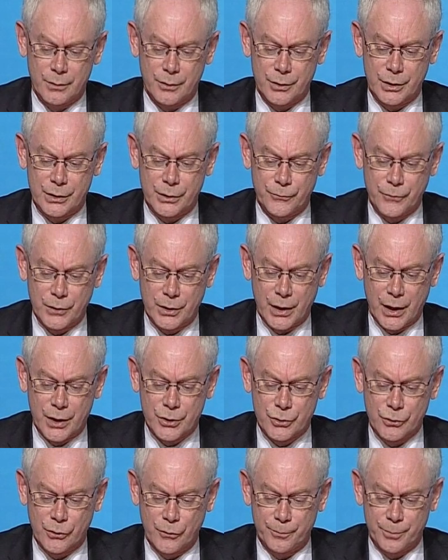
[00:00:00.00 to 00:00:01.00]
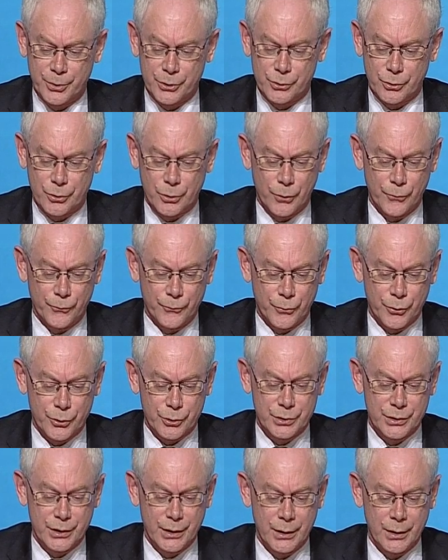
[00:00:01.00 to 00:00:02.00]
the ratification of Protocol
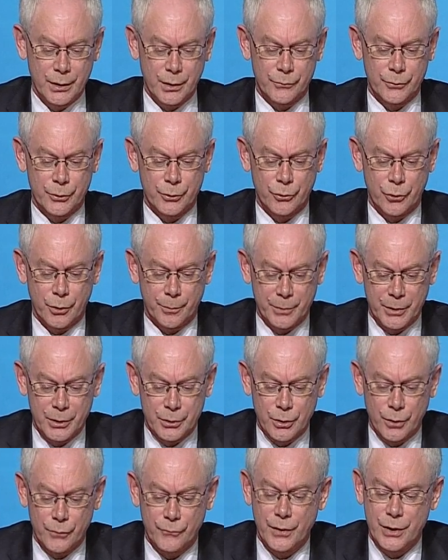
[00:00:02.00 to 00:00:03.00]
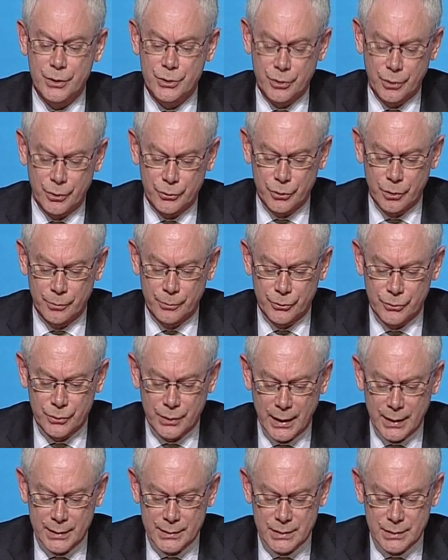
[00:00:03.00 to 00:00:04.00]
14 of the European Convention on Human
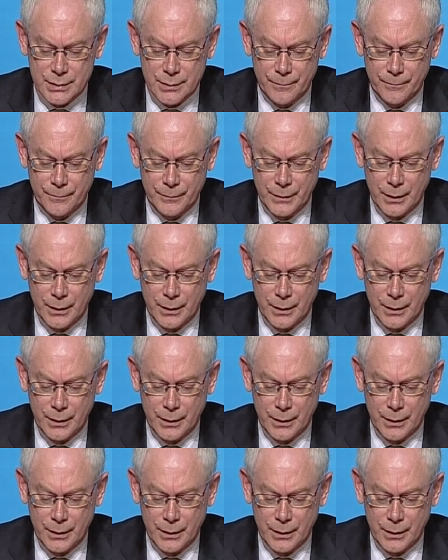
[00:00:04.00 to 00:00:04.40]
Rights,